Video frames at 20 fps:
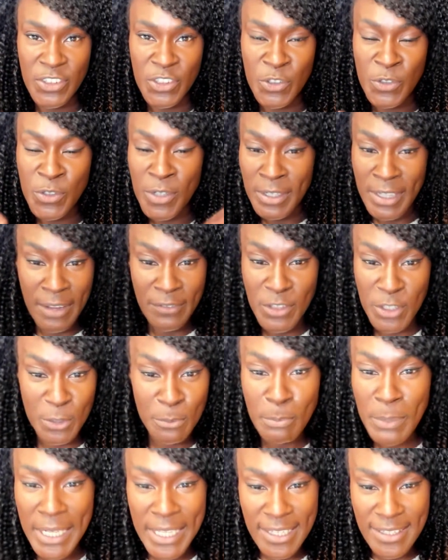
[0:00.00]
You don't have to
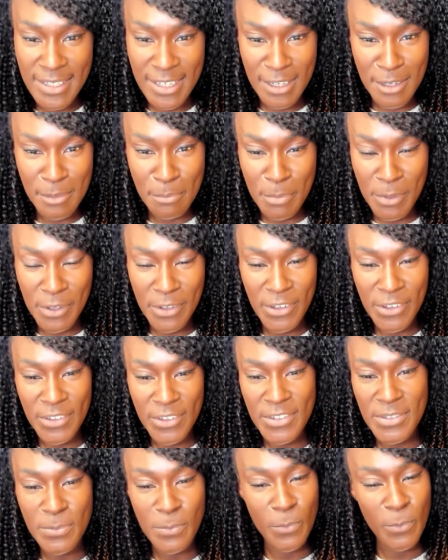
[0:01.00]
complete it
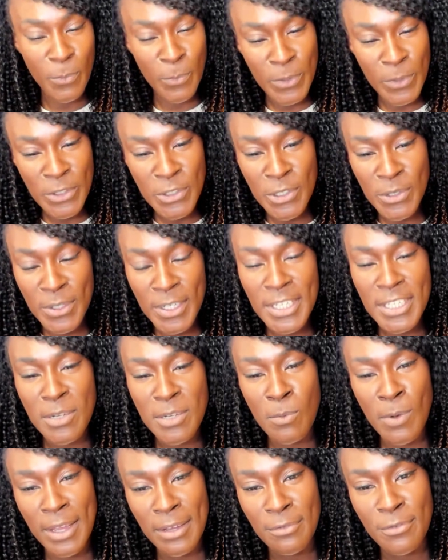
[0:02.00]
because we do need
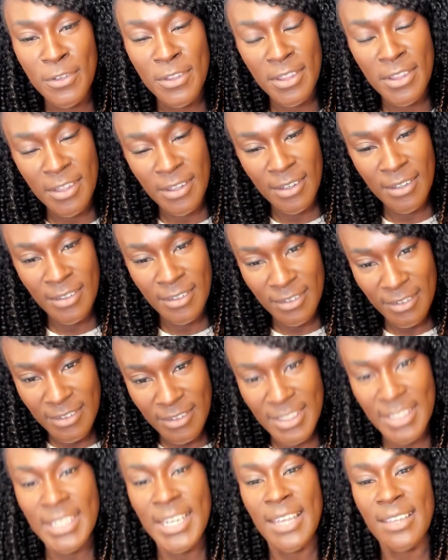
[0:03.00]
to wait for the
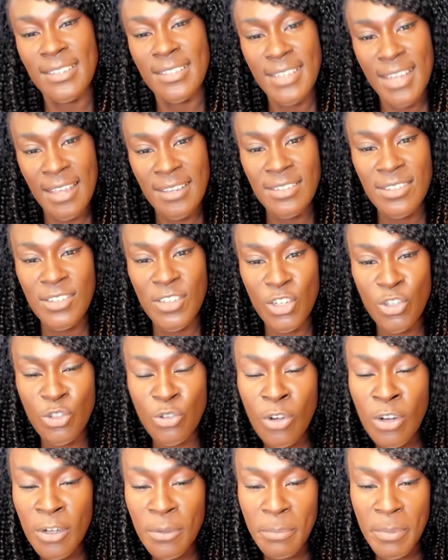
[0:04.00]
next DES to
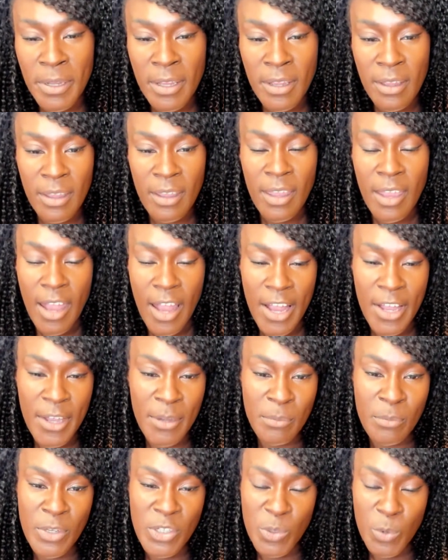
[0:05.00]
drop,
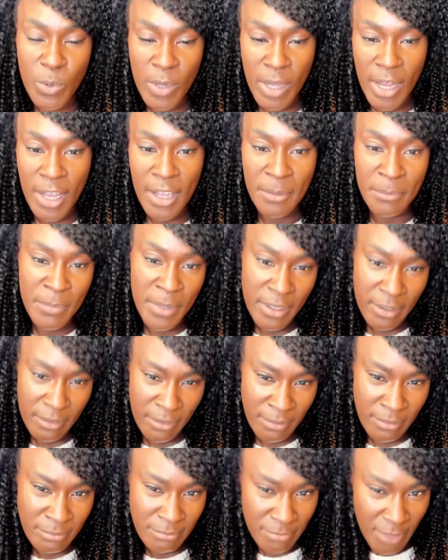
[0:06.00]
which will come
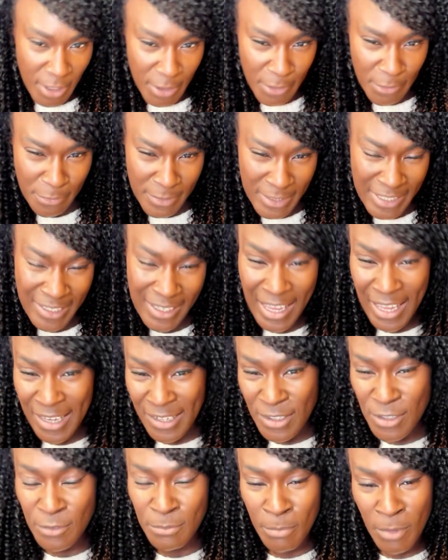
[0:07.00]
hopefully
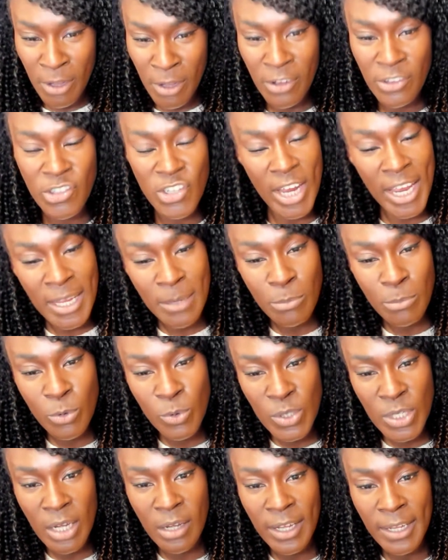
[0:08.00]
end of March,
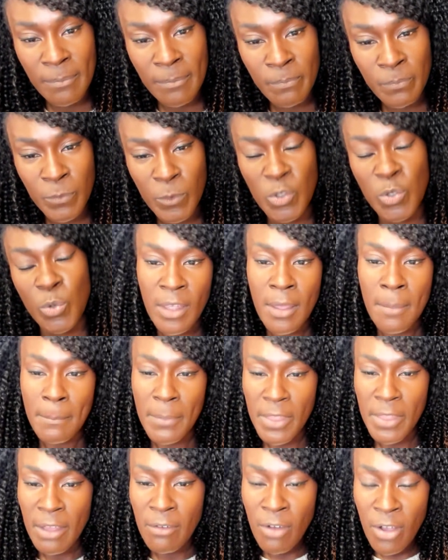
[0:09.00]
April time.
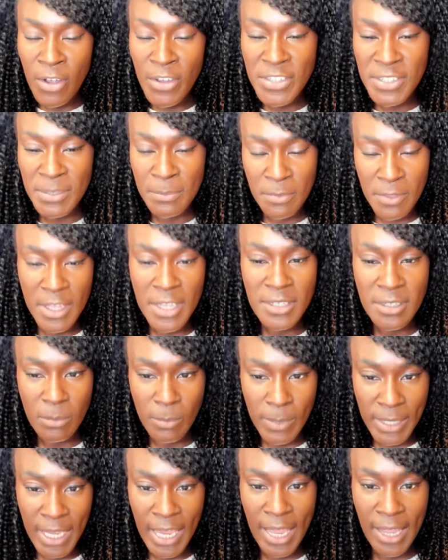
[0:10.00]
But there are some things
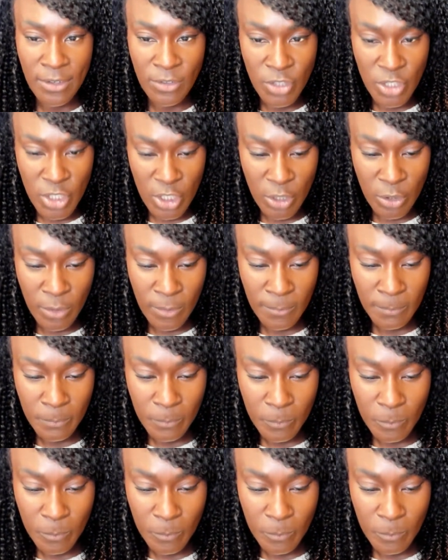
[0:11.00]
that we can do.